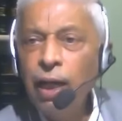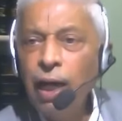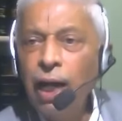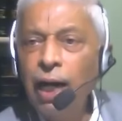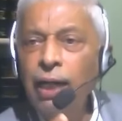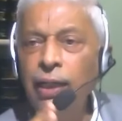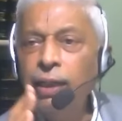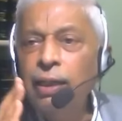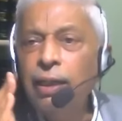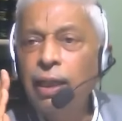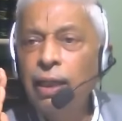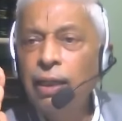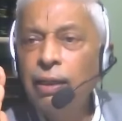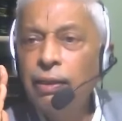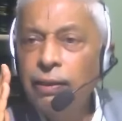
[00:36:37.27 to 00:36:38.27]
and
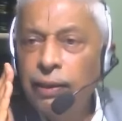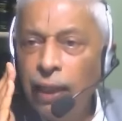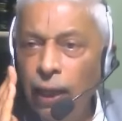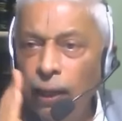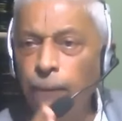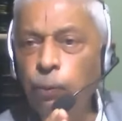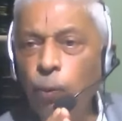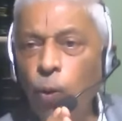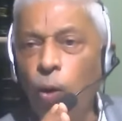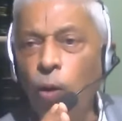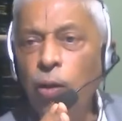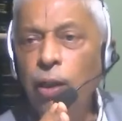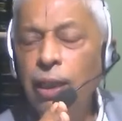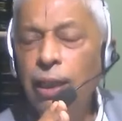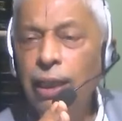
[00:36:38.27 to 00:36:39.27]

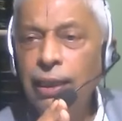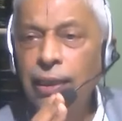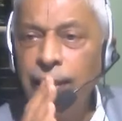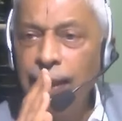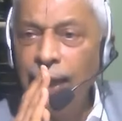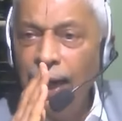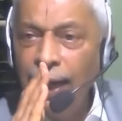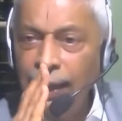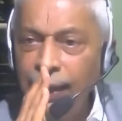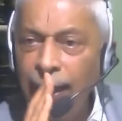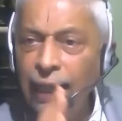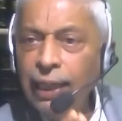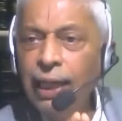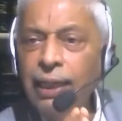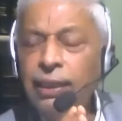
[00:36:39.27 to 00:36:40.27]
therefore they
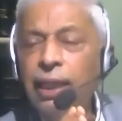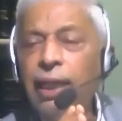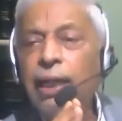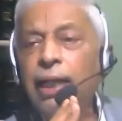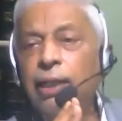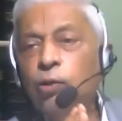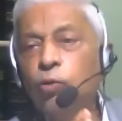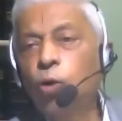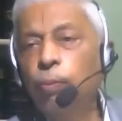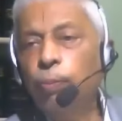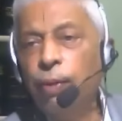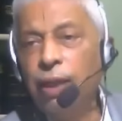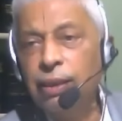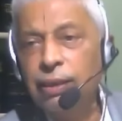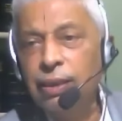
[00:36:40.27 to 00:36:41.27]
take a share as
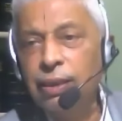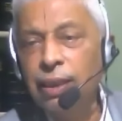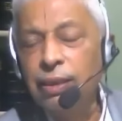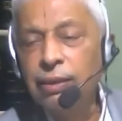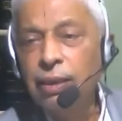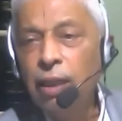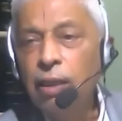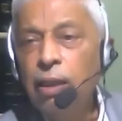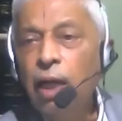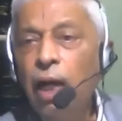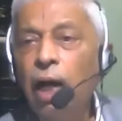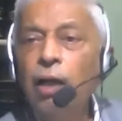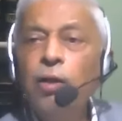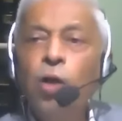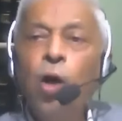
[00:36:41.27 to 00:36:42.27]
copartners
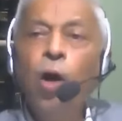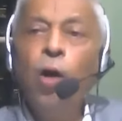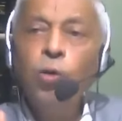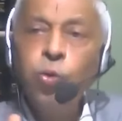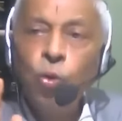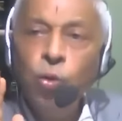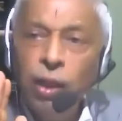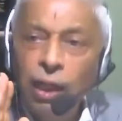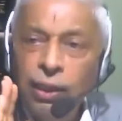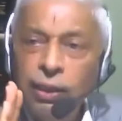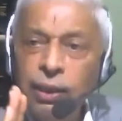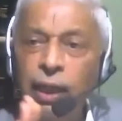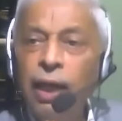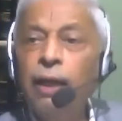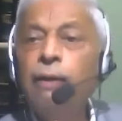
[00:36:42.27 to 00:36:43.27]
and also a
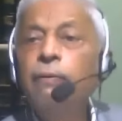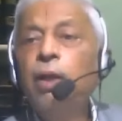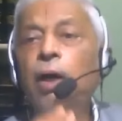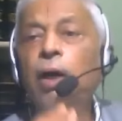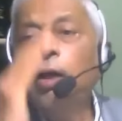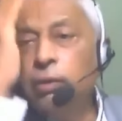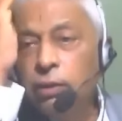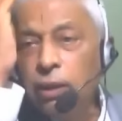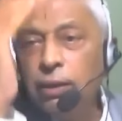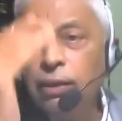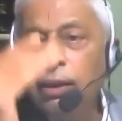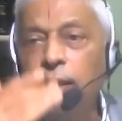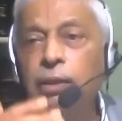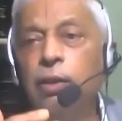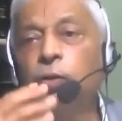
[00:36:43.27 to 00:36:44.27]
share on
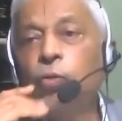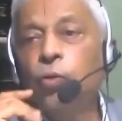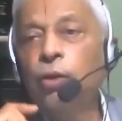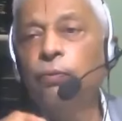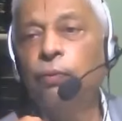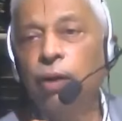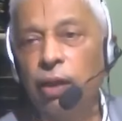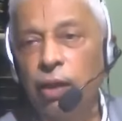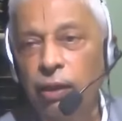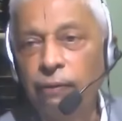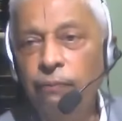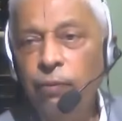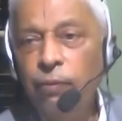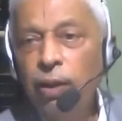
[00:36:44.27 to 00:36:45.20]
succession to the father.